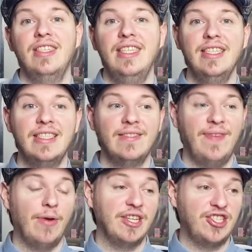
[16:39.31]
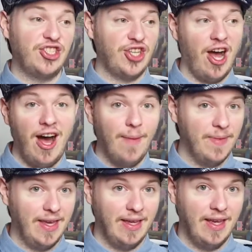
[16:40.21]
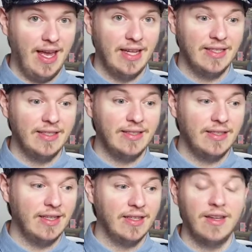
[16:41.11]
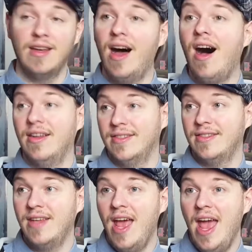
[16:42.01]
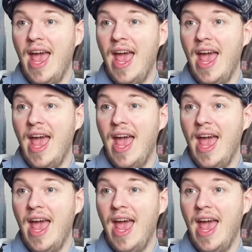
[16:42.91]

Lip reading: he is very charming and gallant,